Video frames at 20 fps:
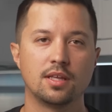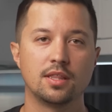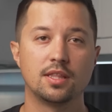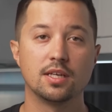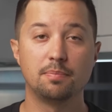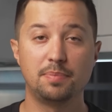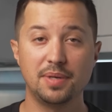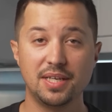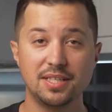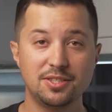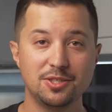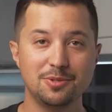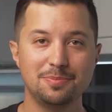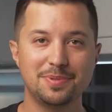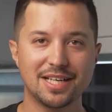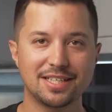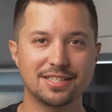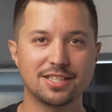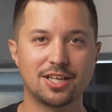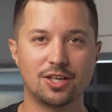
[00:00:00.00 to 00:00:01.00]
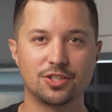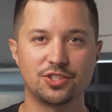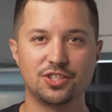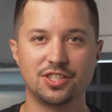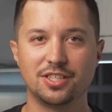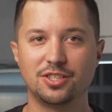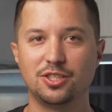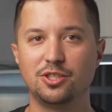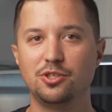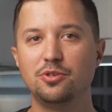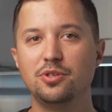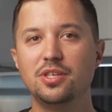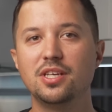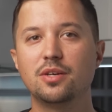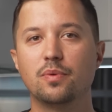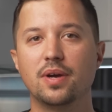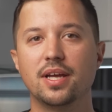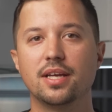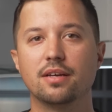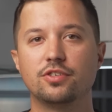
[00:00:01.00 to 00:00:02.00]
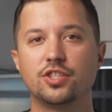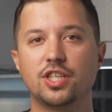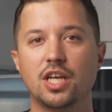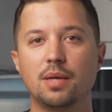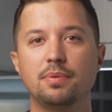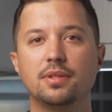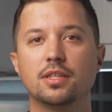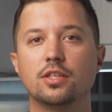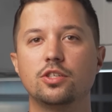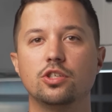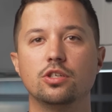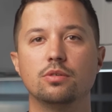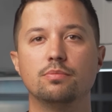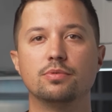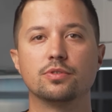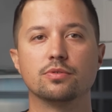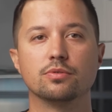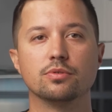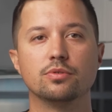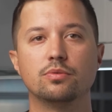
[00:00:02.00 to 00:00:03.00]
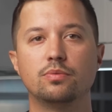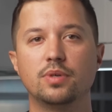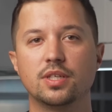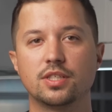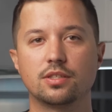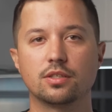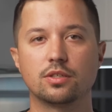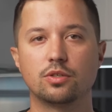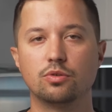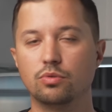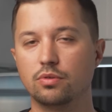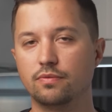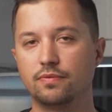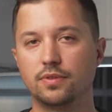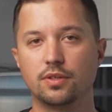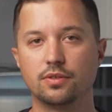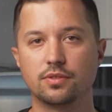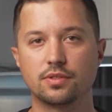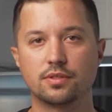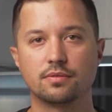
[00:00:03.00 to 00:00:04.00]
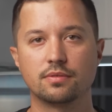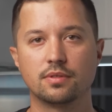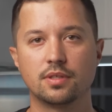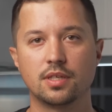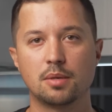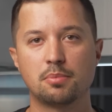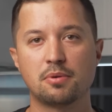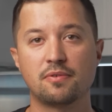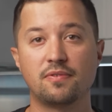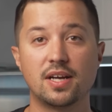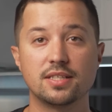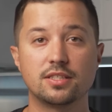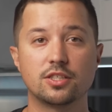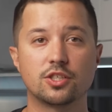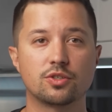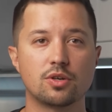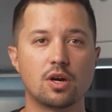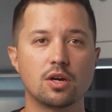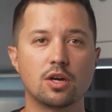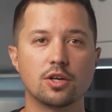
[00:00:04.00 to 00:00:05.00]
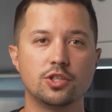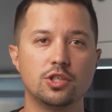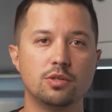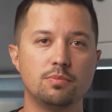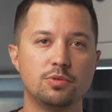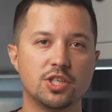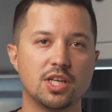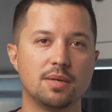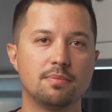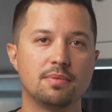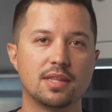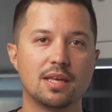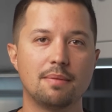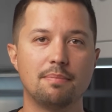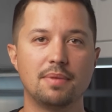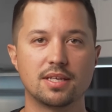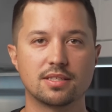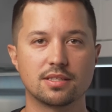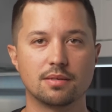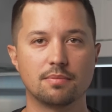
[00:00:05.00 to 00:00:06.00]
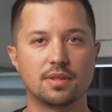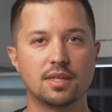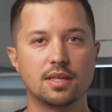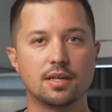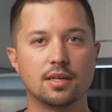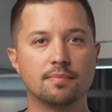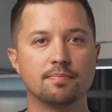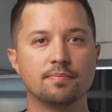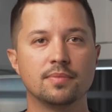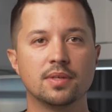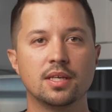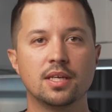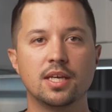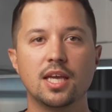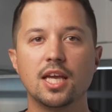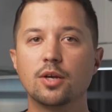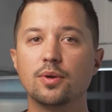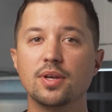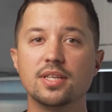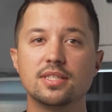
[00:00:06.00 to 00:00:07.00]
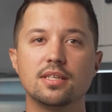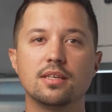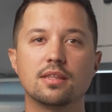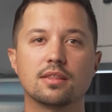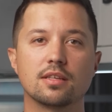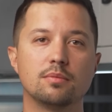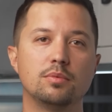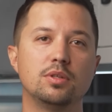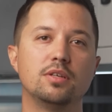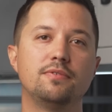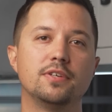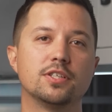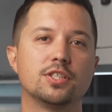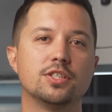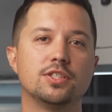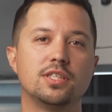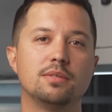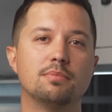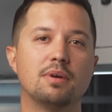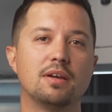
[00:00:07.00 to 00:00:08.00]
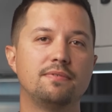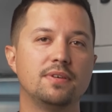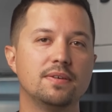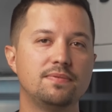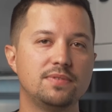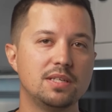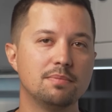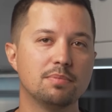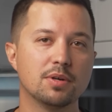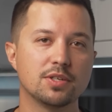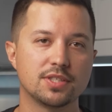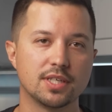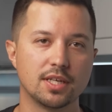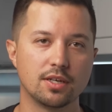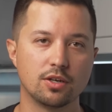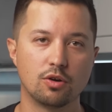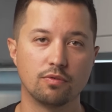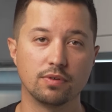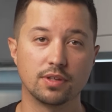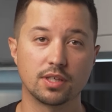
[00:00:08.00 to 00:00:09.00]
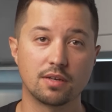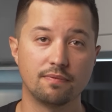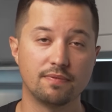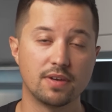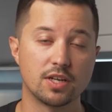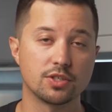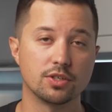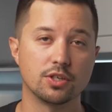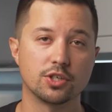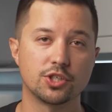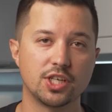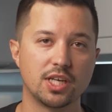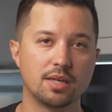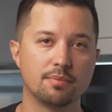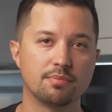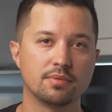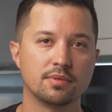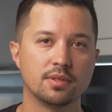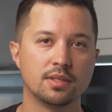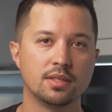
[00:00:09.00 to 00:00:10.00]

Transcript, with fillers: Their B-tube technology is a unique way of shaping the tubes through which the coolant flows. It provides a stronger tube shape that makes them thinner, increasing thermal efficiency by fifteen percent over the conventional shape.